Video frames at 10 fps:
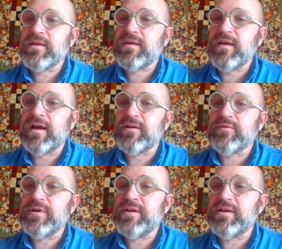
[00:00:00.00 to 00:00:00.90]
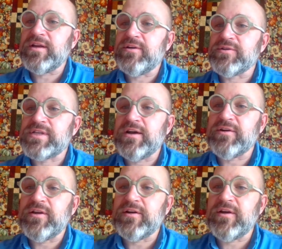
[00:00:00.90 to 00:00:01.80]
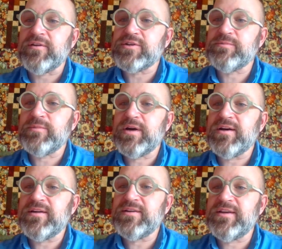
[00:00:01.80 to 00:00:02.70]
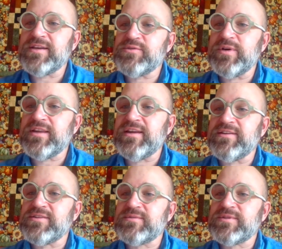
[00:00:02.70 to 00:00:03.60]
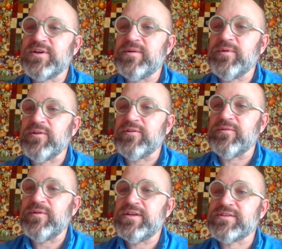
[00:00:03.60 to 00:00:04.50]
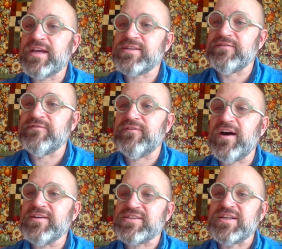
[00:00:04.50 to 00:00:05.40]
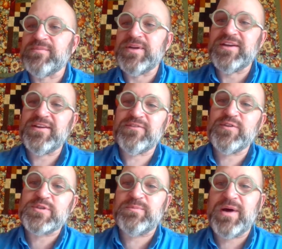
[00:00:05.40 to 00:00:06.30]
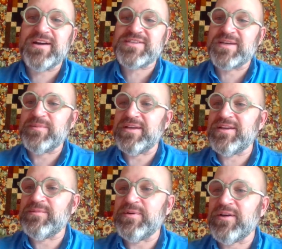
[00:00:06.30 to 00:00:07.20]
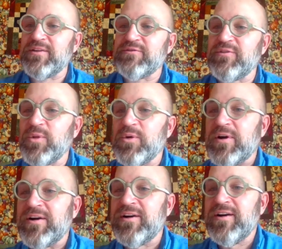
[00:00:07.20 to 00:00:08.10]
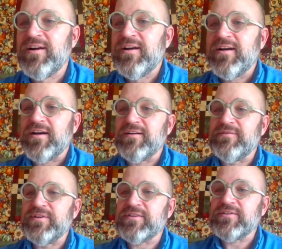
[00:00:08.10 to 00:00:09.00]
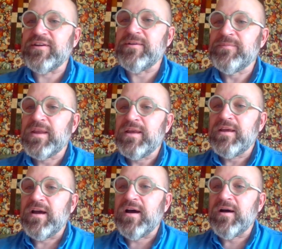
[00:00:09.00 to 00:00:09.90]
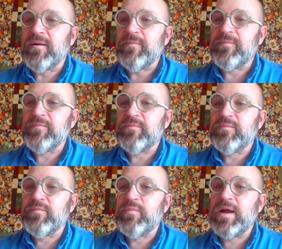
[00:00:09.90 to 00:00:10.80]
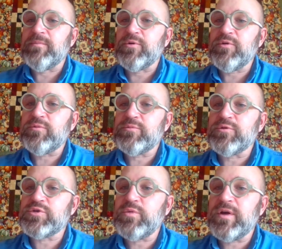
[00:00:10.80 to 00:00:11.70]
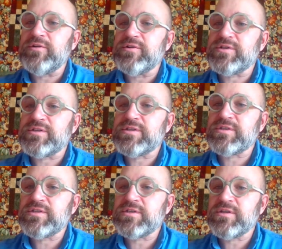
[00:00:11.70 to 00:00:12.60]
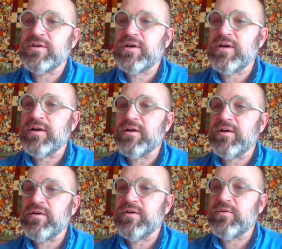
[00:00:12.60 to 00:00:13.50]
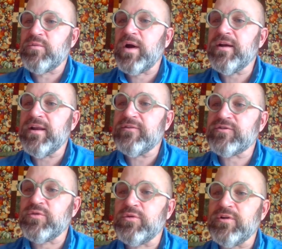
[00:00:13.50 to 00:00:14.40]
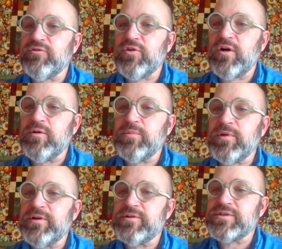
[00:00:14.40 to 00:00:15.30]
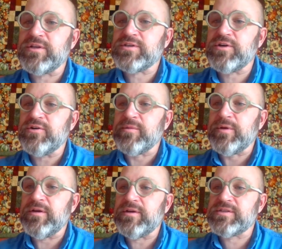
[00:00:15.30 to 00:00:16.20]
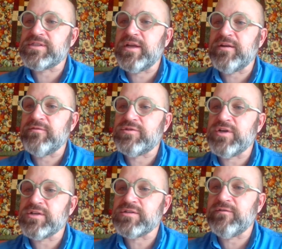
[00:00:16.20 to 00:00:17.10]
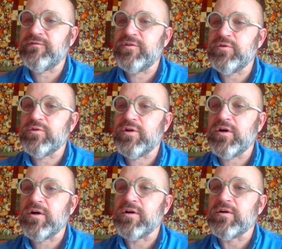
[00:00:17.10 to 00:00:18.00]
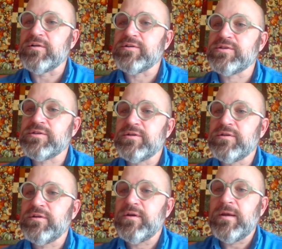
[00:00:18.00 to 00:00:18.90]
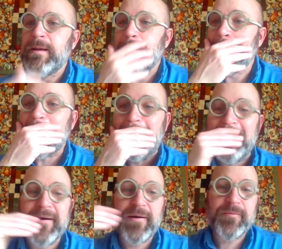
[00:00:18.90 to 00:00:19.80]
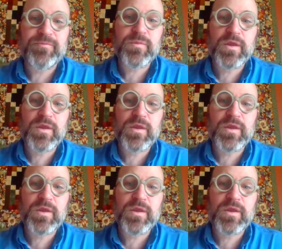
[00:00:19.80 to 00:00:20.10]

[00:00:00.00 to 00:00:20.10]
I agree. Get yours down and on others. Yes, Rick, that is Terry Miller. He's actually voxing me. If he was boxing me, he'd be on the floor, obviously. And Bruce Weathers, why not have scoring for all players in the tournament instead of just a few cards? I